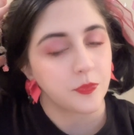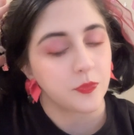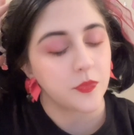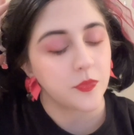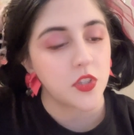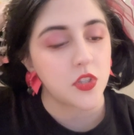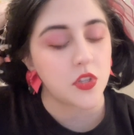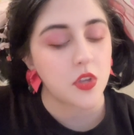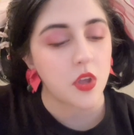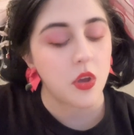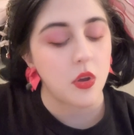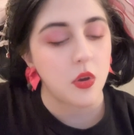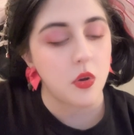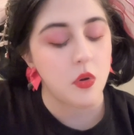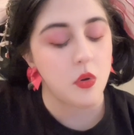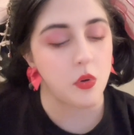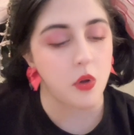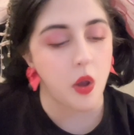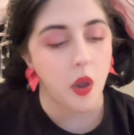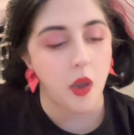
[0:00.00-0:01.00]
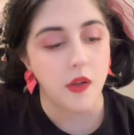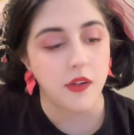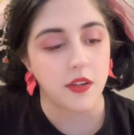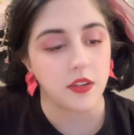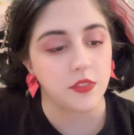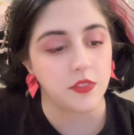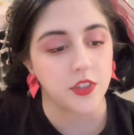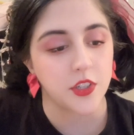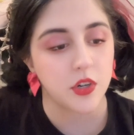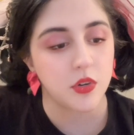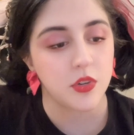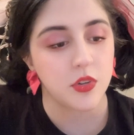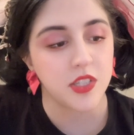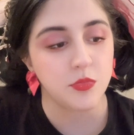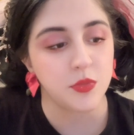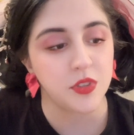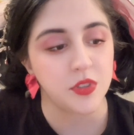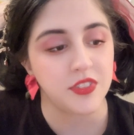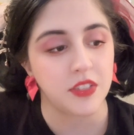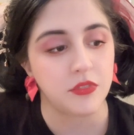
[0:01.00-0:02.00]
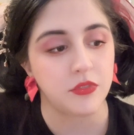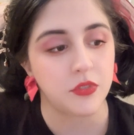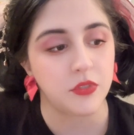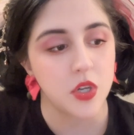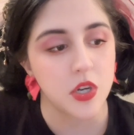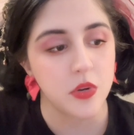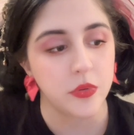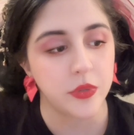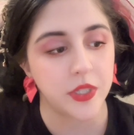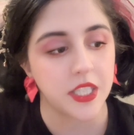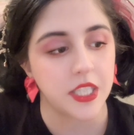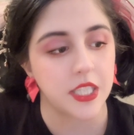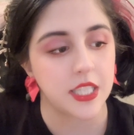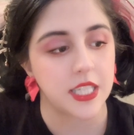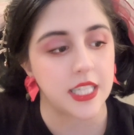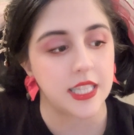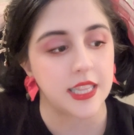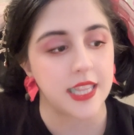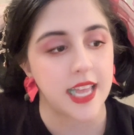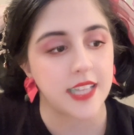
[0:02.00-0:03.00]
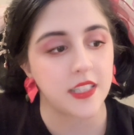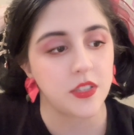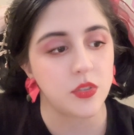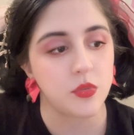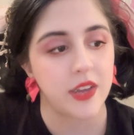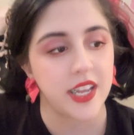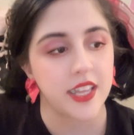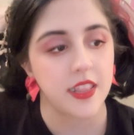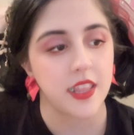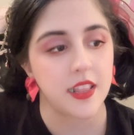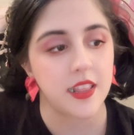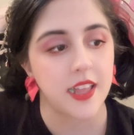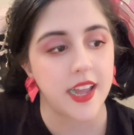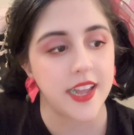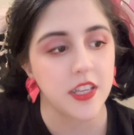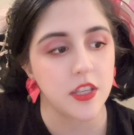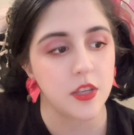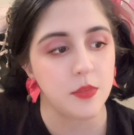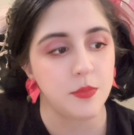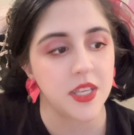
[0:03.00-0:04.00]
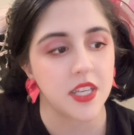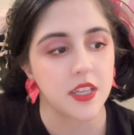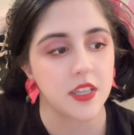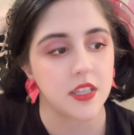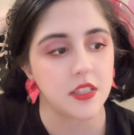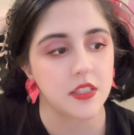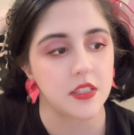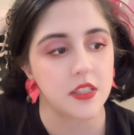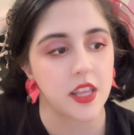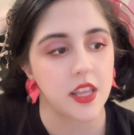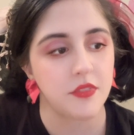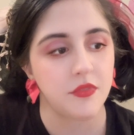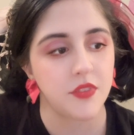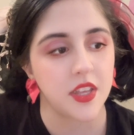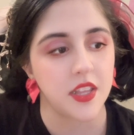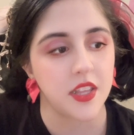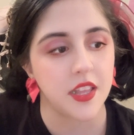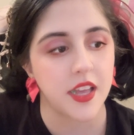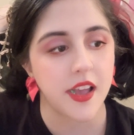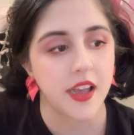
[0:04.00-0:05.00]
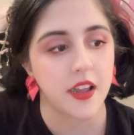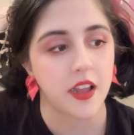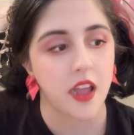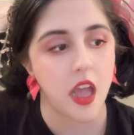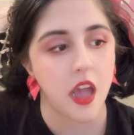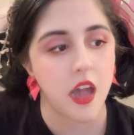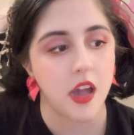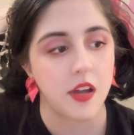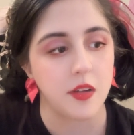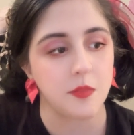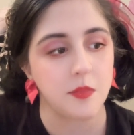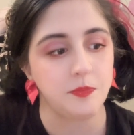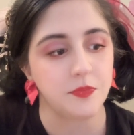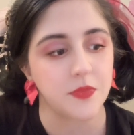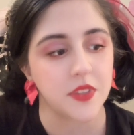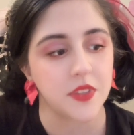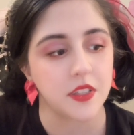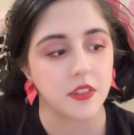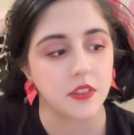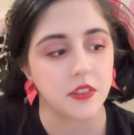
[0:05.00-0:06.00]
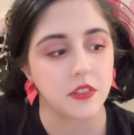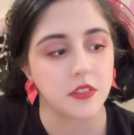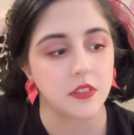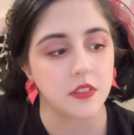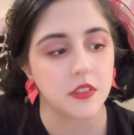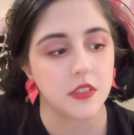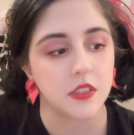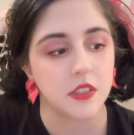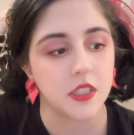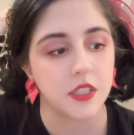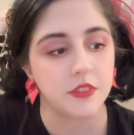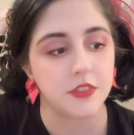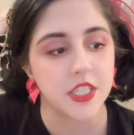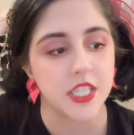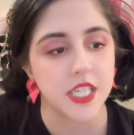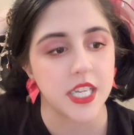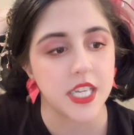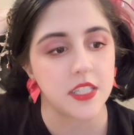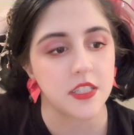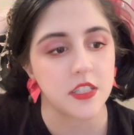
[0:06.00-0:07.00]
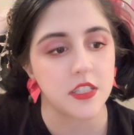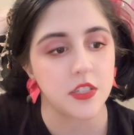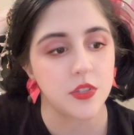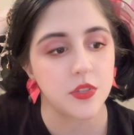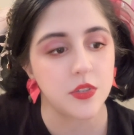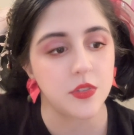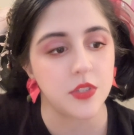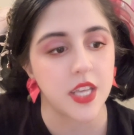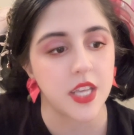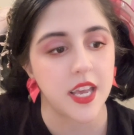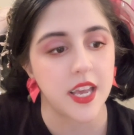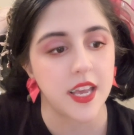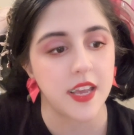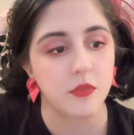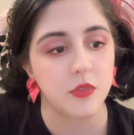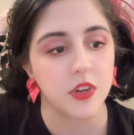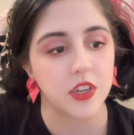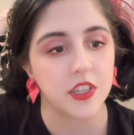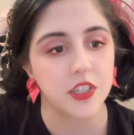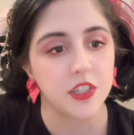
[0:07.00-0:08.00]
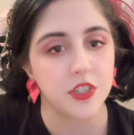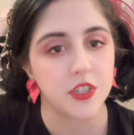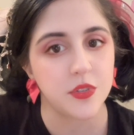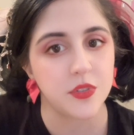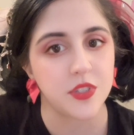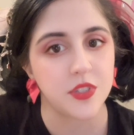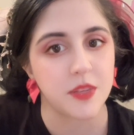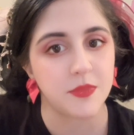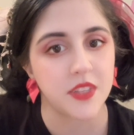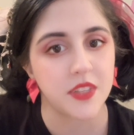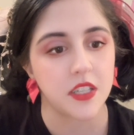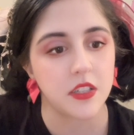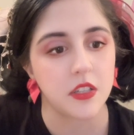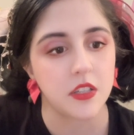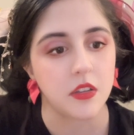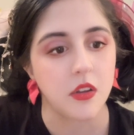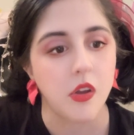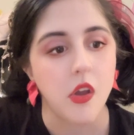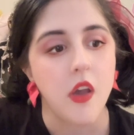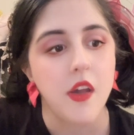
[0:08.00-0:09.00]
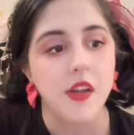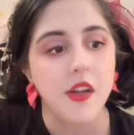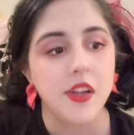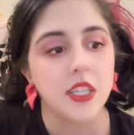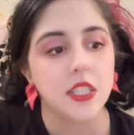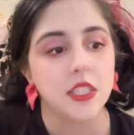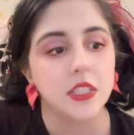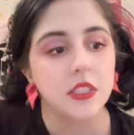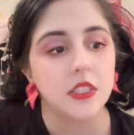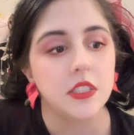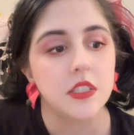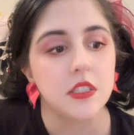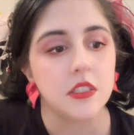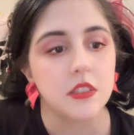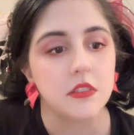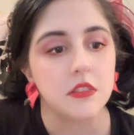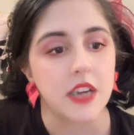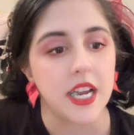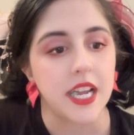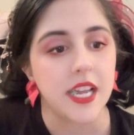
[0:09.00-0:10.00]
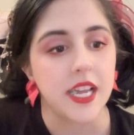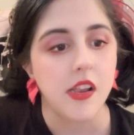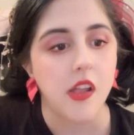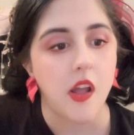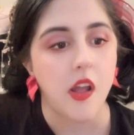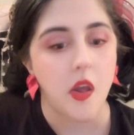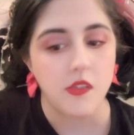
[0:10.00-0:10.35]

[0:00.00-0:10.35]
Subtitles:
So you're always moving forward, and that's why they like you, because they feel like every day is a new day and we're going to do something new. Right?